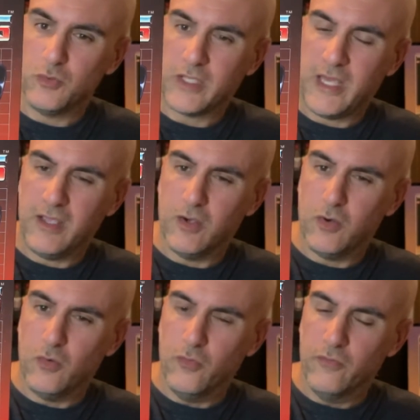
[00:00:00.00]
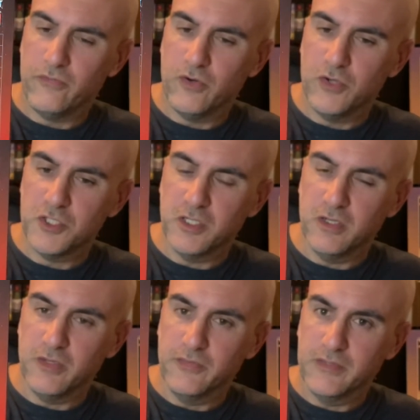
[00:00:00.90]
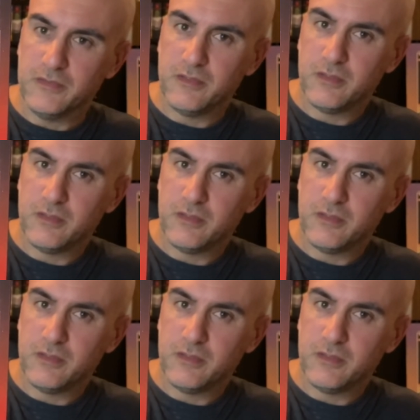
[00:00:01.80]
KO version of it.